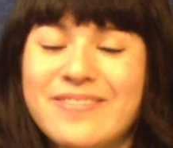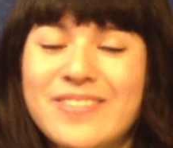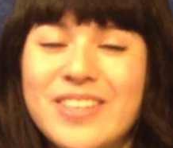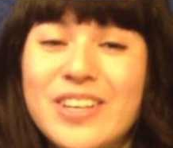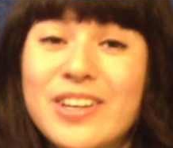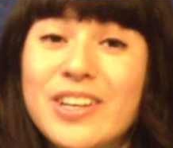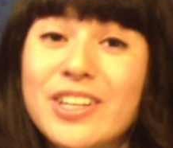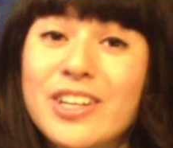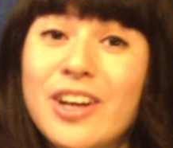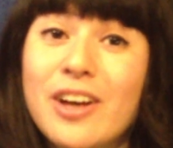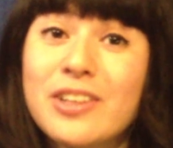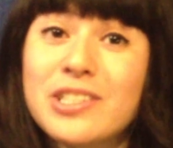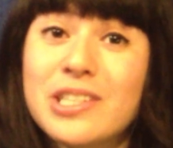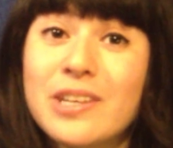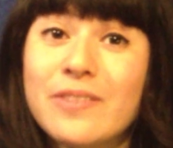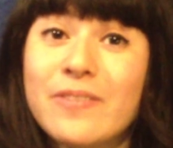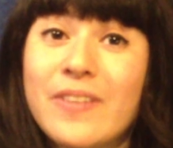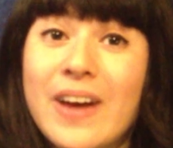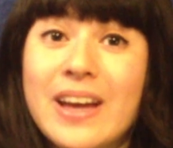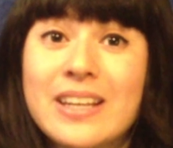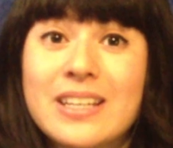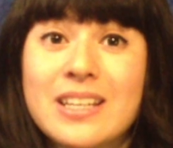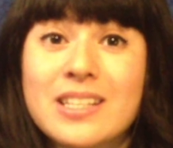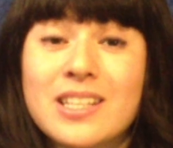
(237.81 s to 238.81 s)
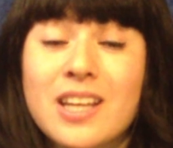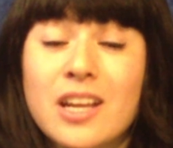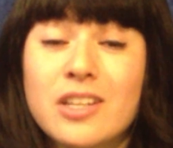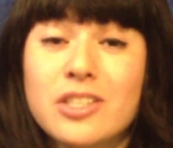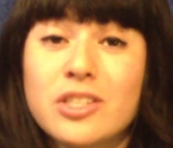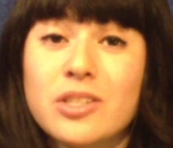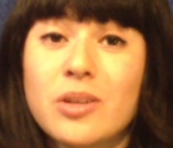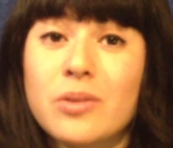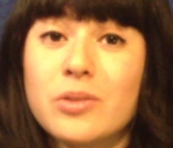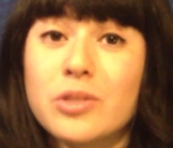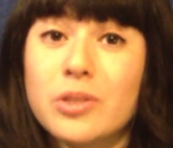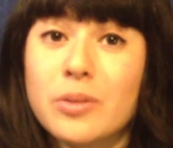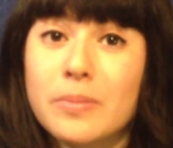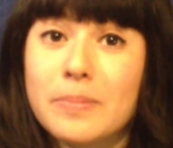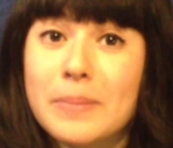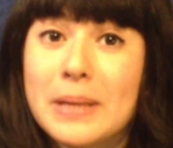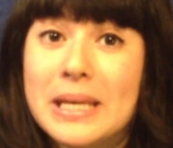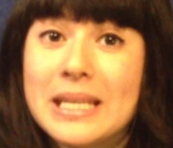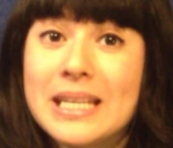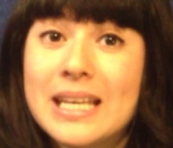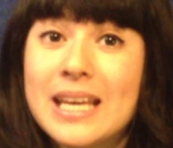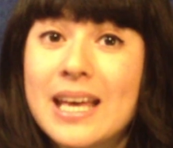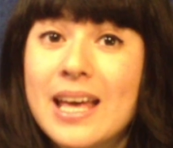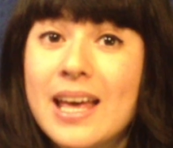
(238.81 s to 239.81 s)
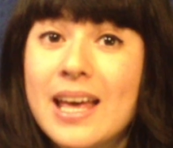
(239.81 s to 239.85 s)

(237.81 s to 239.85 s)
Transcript: You can also find us on social media